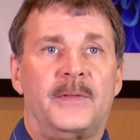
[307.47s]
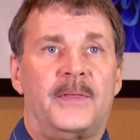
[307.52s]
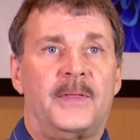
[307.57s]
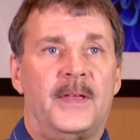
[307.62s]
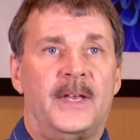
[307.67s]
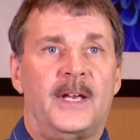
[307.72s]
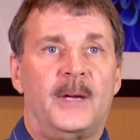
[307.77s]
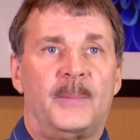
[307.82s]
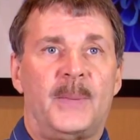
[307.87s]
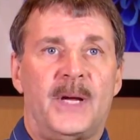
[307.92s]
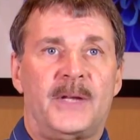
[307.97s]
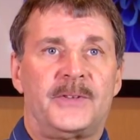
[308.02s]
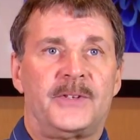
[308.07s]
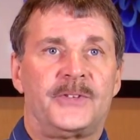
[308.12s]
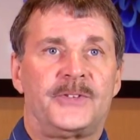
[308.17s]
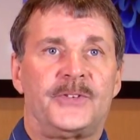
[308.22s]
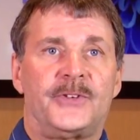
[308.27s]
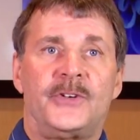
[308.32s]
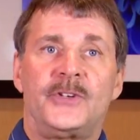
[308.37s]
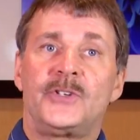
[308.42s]
thing about the
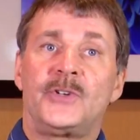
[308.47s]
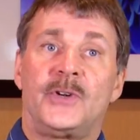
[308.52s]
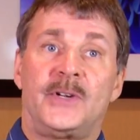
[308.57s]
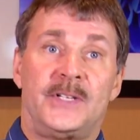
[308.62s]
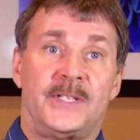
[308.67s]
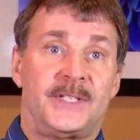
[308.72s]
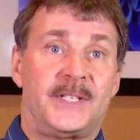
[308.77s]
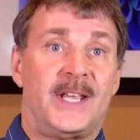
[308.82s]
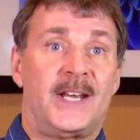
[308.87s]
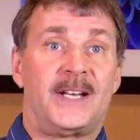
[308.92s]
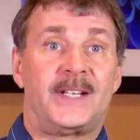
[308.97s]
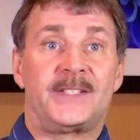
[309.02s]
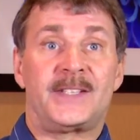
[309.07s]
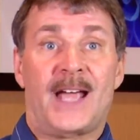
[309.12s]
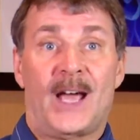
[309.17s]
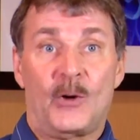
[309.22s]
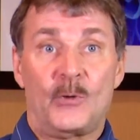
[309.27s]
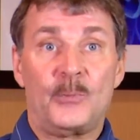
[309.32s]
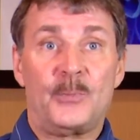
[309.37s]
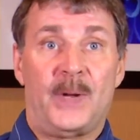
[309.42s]
surgery is that it's
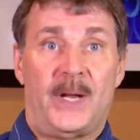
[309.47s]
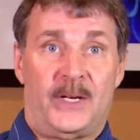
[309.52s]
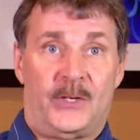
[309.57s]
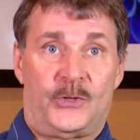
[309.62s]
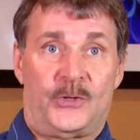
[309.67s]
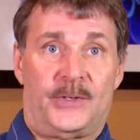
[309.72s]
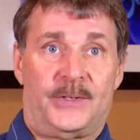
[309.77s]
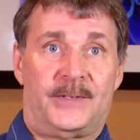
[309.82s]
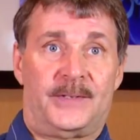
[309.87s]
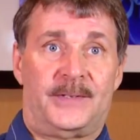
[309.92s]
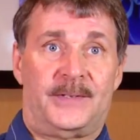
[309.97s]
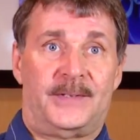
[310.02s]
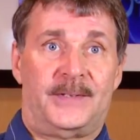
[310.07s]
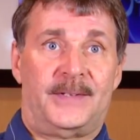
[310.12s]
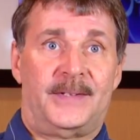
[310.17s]
outpatient.